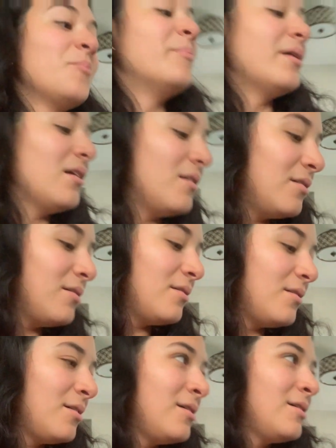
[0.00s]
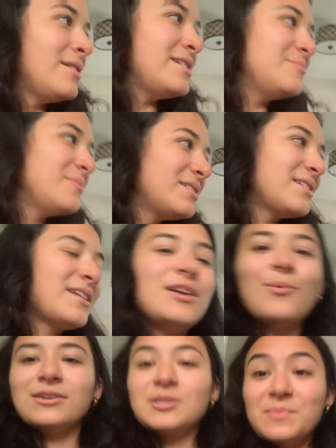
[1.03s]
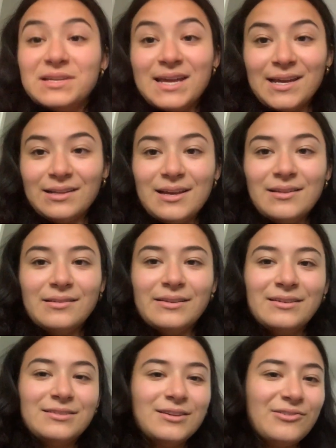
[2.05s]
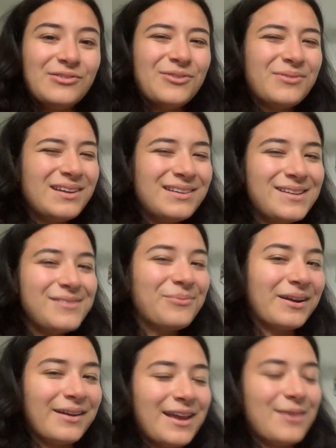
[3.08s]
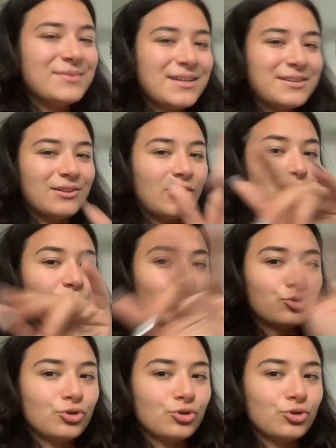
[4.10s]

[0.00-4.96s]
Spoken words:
But he's been saying that he wants a bidet lately. So you know what I did? Went on Amazon, did a little